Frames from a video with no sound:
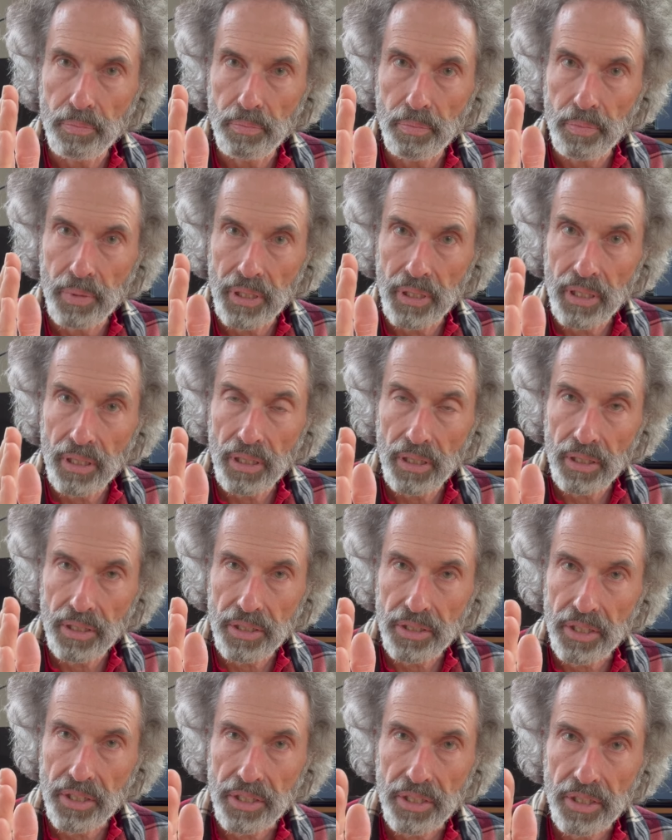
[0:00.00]

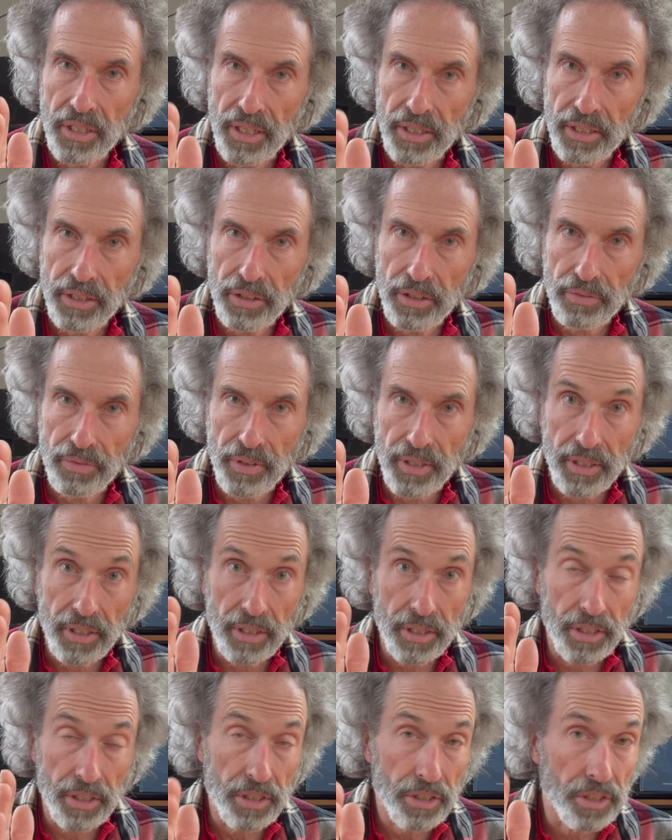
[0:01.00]
because it's not innervated.
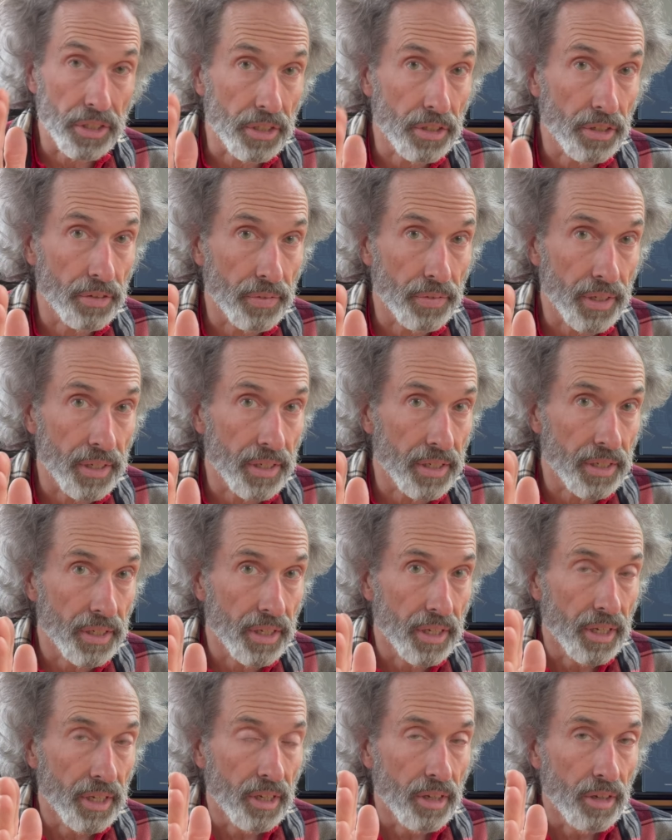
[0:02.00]
It is
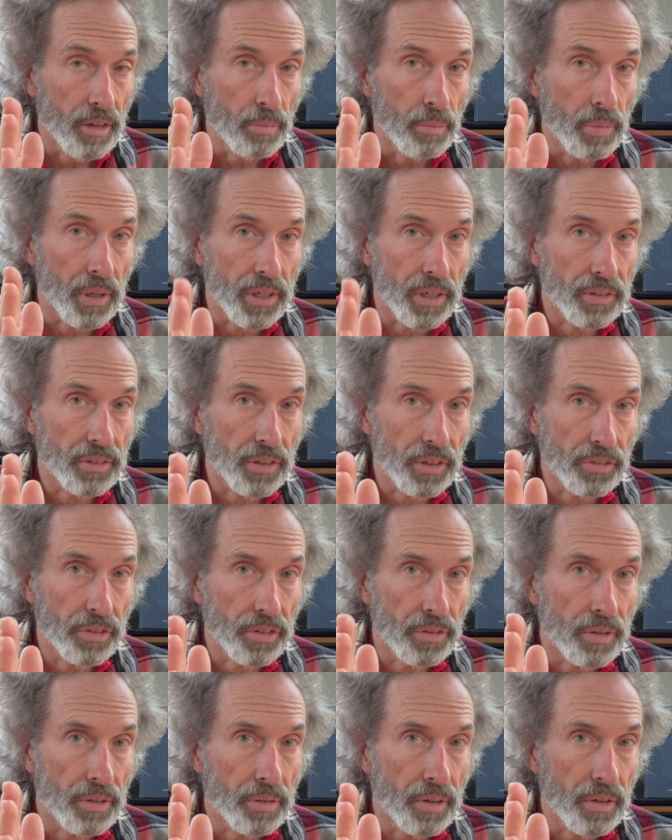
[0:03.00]
innervated, but it
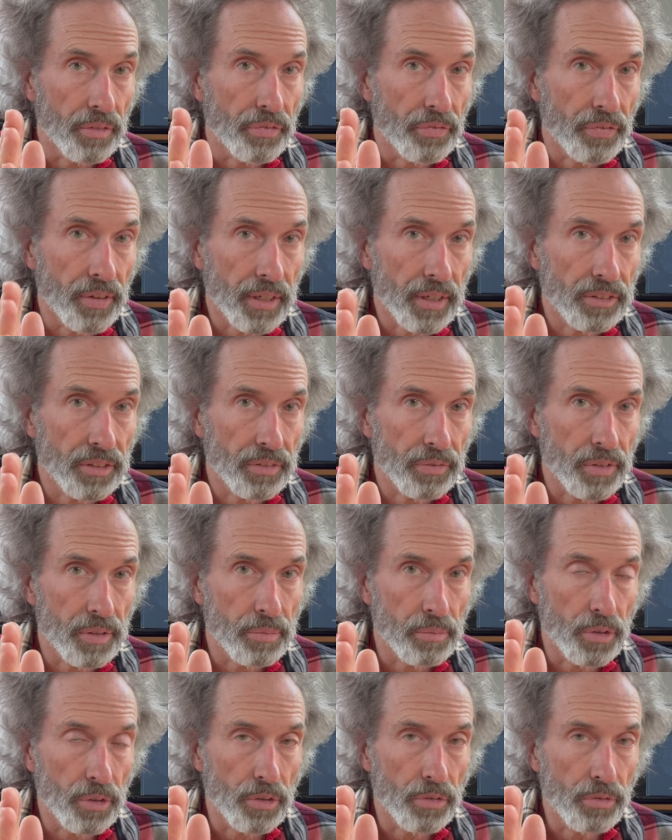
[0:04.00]
doesn't effectively
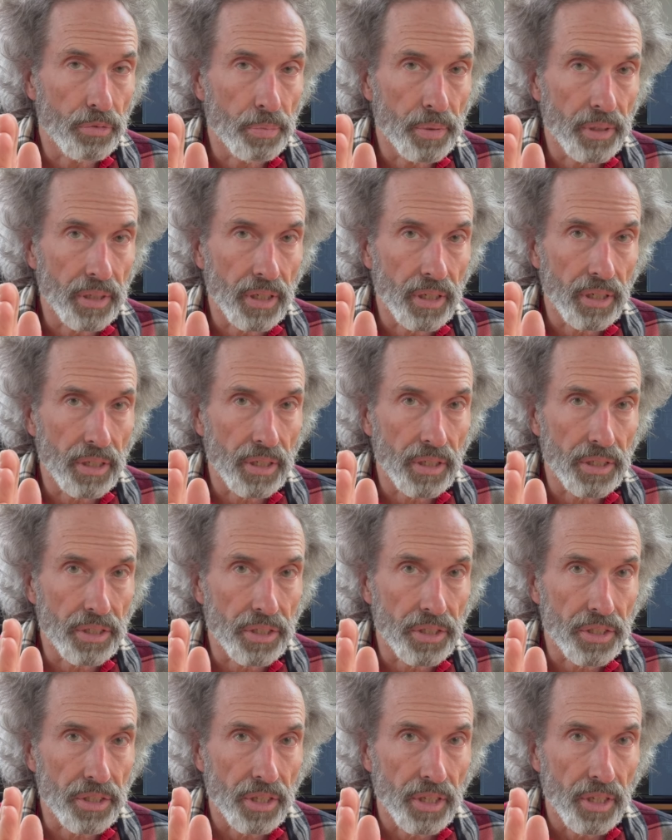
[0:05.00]
move
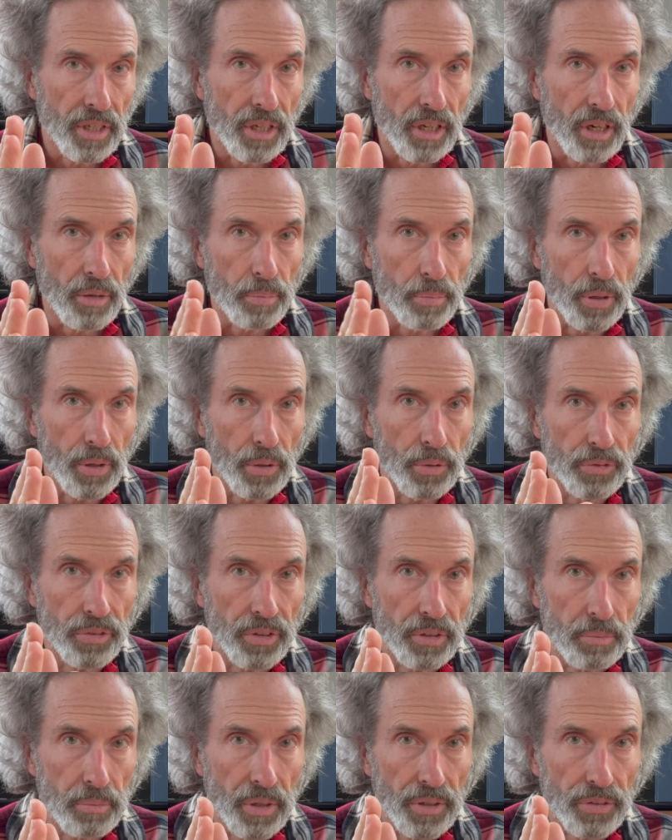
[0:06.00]
because
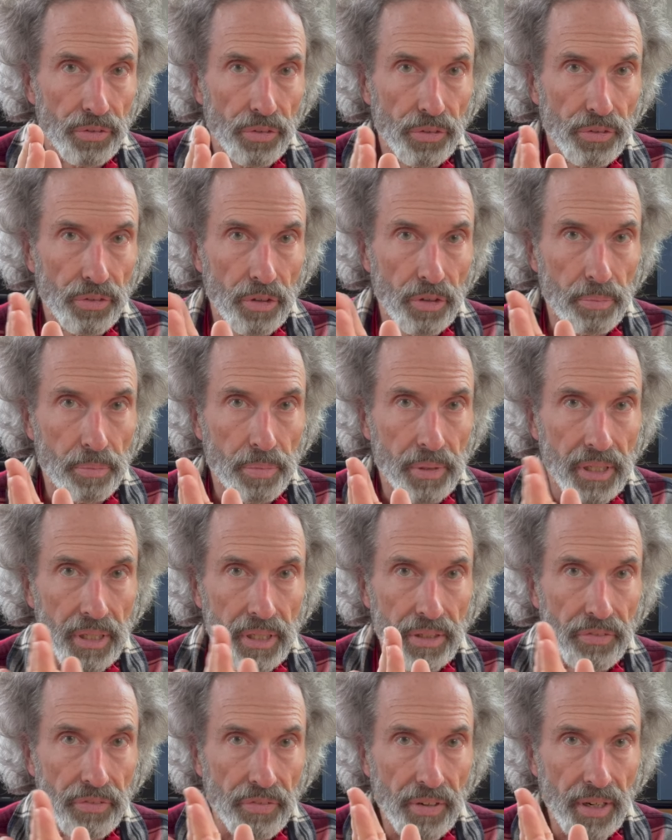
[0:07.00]
opposing muscles are
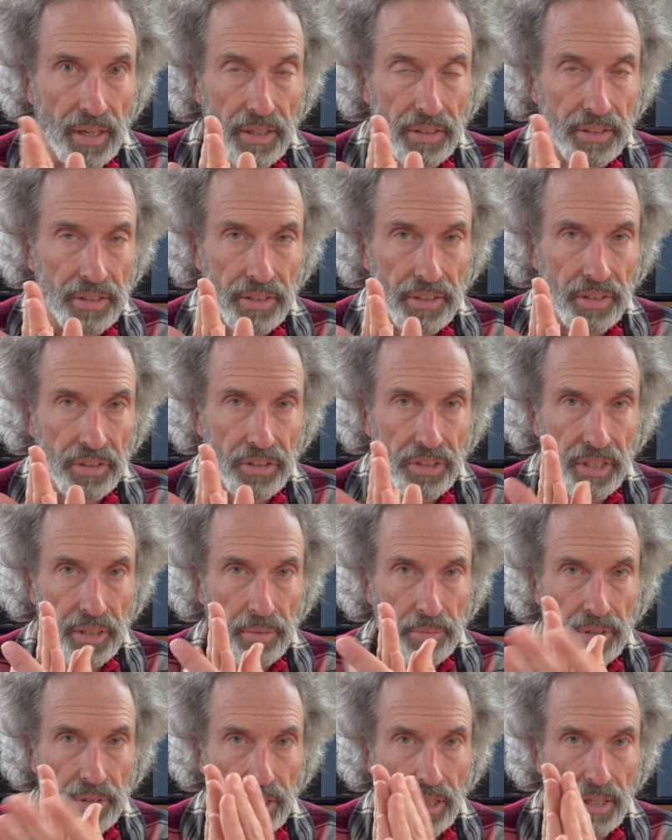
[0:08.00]
being fired at the
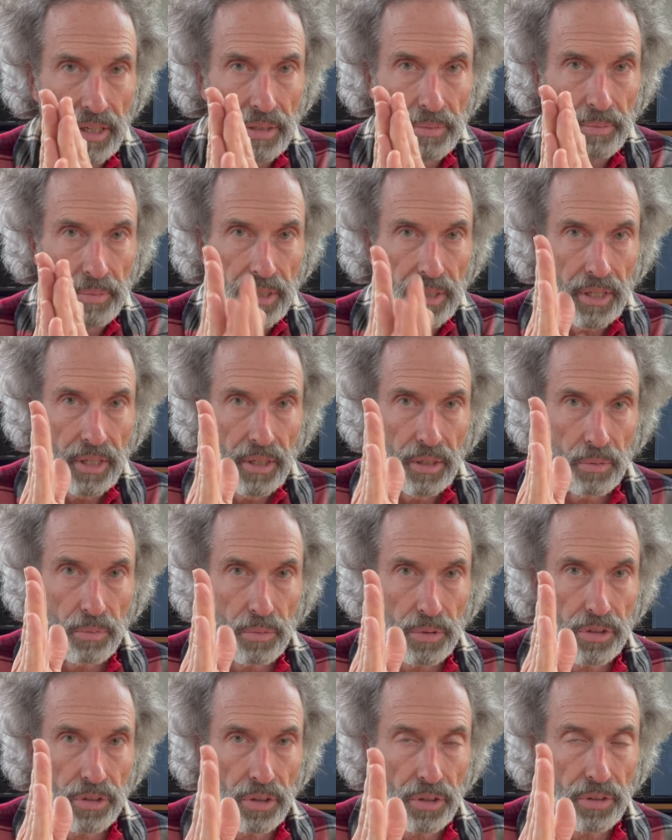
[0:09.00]
same time,
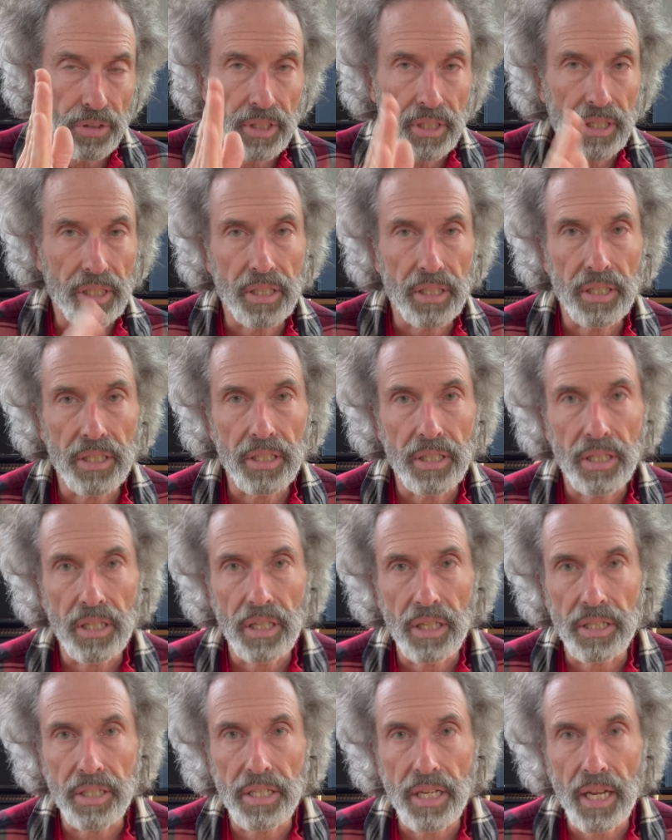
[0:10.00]
resulting in
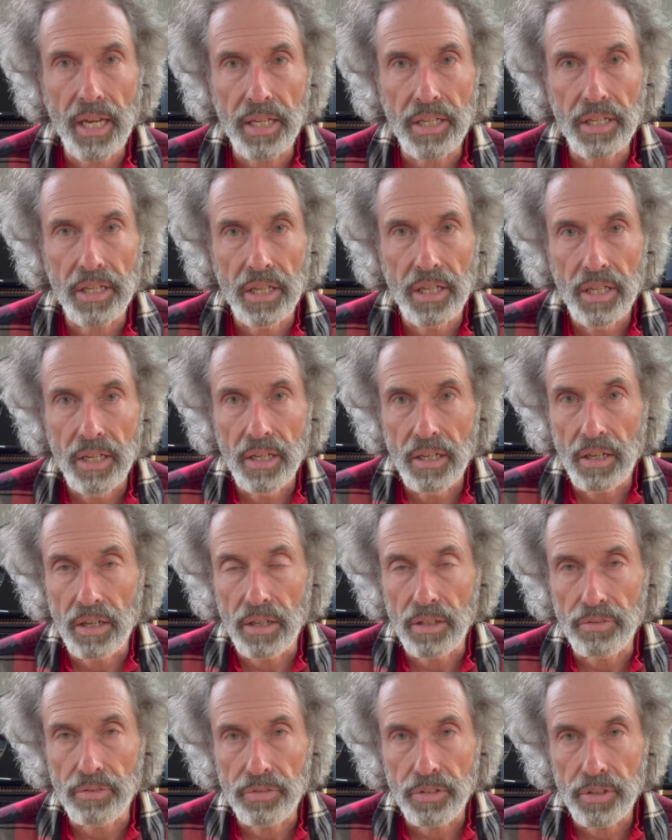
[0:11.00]
a net
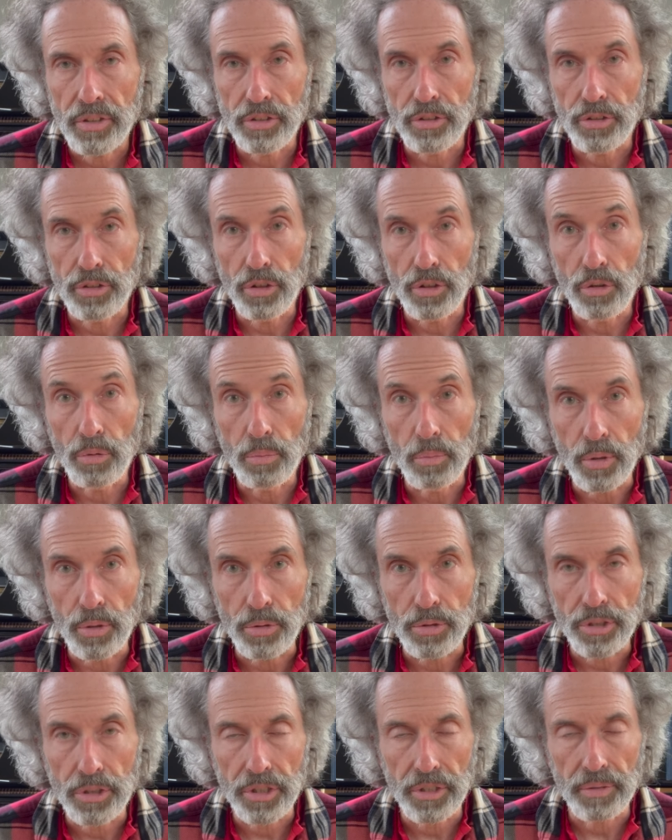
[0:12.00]
of no
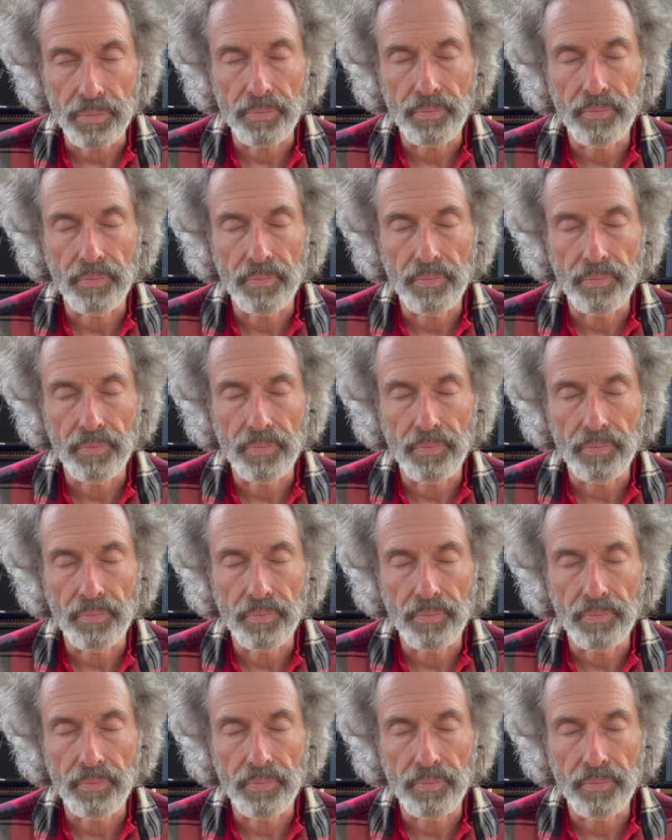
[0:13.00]
motion.